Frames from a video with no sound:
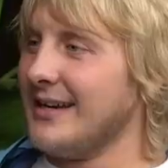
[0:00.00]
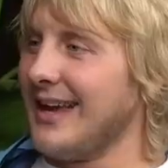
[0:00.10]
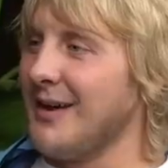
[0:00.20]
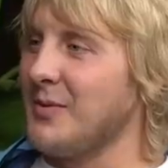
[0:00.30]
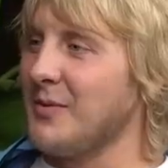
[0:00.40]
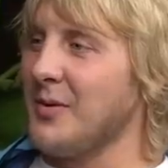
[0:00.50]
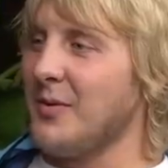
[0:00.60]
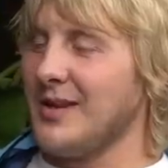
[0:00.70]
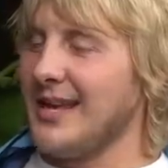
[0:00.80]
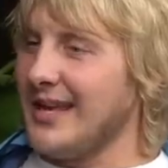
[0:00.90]
But we
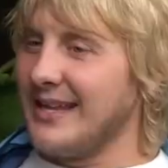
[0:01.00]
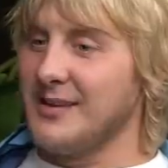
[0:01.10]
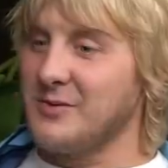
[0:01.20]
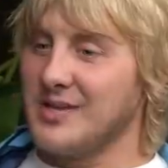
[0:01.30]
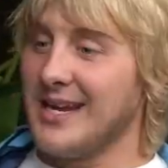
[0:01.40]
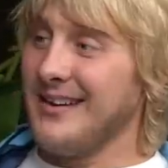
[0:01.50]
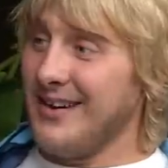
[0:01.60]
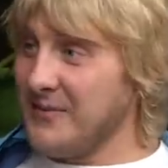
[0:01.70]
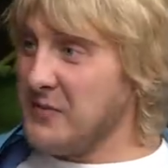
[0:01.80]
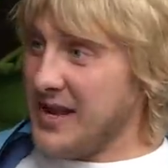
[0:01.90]
were there, and I was saying, "Oh,
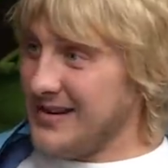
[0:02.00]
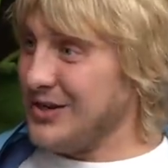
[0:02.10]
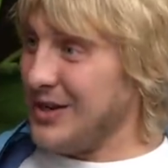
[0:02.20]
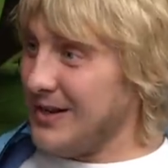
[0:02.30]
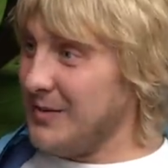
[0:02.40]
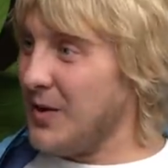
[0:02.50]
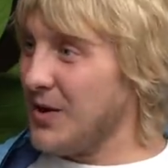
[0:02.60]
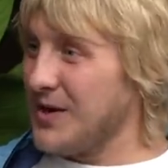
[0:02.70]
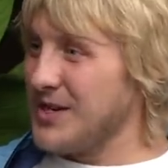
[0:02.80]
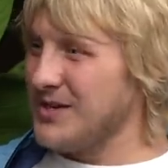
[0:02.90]
I'm getting John on the podcast."
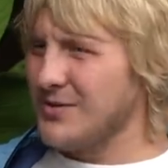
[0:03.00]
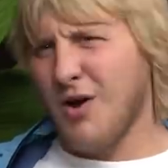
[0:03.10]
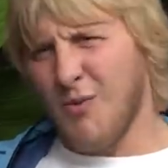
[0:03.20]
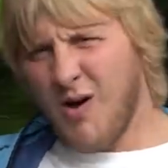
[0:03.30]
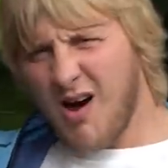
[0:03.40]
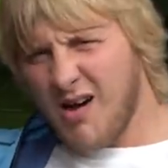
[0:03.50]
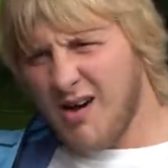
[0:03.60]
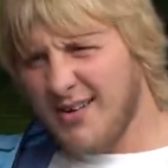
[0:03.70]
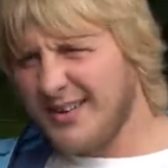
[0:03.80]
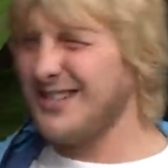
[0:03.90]
Yeah. She was going, "What?
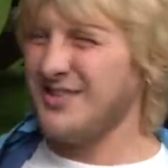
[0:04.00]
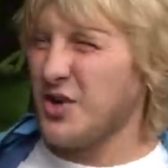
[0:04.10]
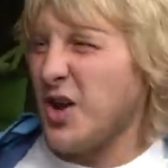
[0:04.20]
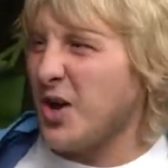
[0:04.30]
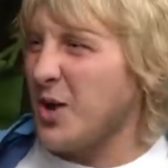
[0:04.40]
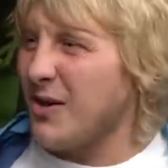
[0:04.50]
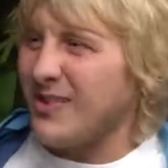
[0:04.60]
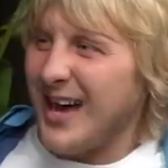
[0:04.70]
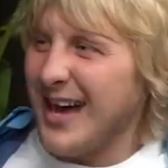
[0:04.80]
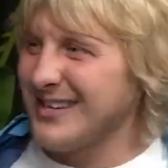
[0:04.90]
He's not gonna go
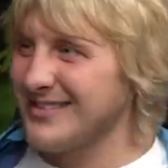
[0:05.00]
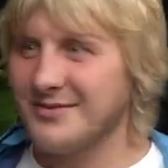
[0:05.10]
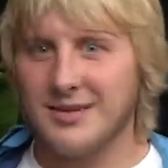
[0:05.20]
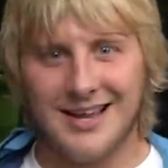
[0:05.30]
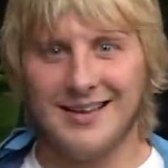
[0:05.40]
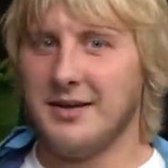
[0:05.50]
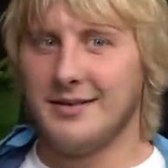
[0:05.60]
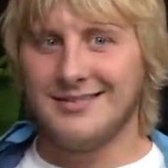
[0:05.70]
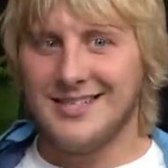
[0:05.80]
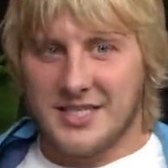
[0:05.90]
on that." And I was like,
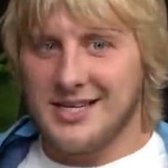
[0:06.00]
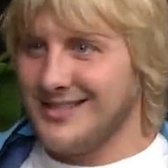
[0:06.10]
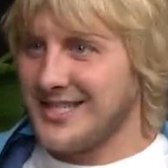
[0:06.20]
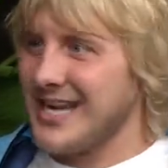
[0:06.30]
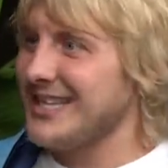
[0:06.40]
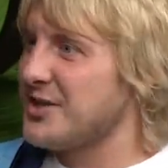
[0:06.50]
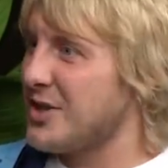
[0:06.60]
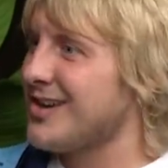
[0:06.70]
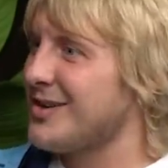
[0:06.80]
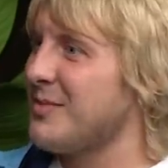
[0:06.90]
"He said he's
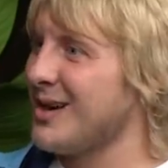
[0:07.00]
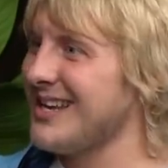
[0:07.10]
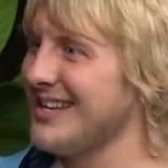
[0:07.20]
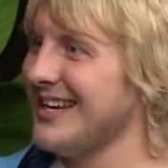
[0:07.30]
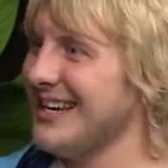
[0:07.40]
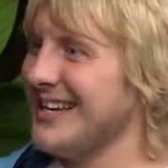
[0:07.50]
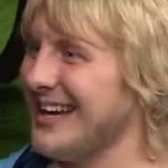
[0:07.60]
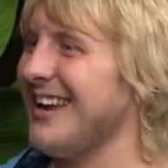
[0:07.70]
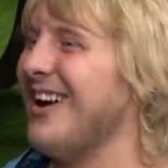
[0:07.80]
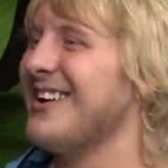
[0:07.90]
gonna come on it." I wouldn't go
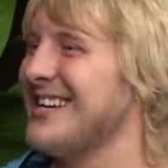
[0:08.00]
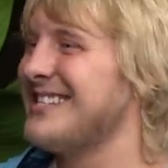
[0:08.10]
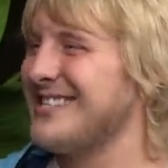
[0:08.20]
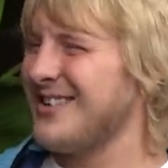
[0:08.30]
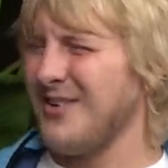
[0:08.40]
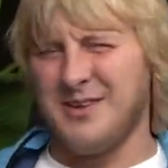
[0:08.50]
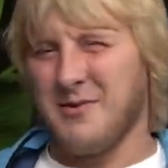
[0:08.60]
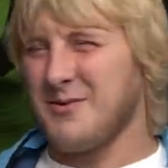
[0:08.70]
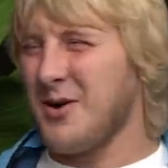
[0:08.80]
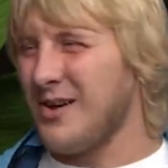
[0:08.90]
on. And she's going, "He
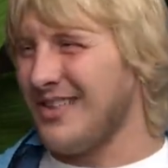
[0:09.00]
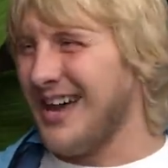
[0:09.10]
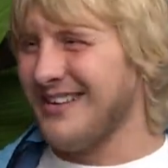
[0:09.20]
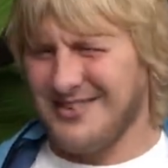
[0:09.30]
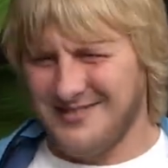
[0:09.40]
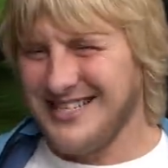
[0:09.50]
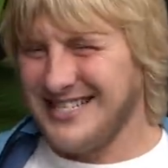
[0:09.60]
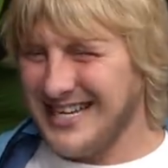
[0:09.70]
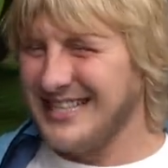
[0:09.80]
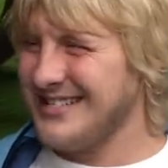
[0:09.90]
won't go on now." I'm going, "He
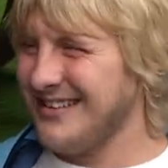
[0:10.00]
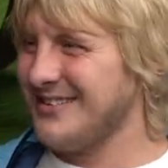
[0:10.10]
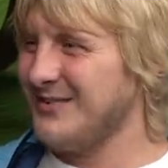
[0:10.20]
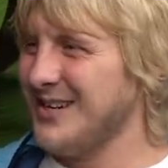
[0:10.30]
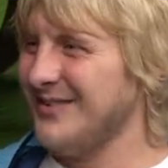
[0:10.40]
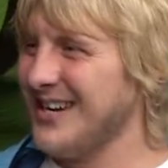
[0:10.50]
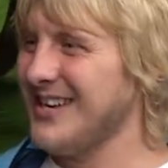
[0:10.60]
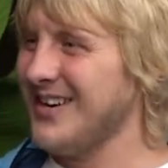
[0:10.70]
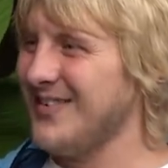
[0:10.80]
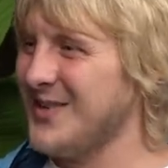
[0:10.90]
said he's gonna come on it. What are
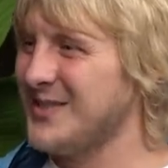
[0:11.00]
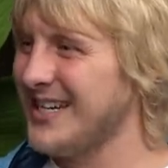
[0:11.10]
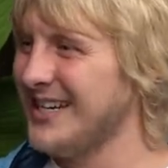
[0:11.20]
you on about?"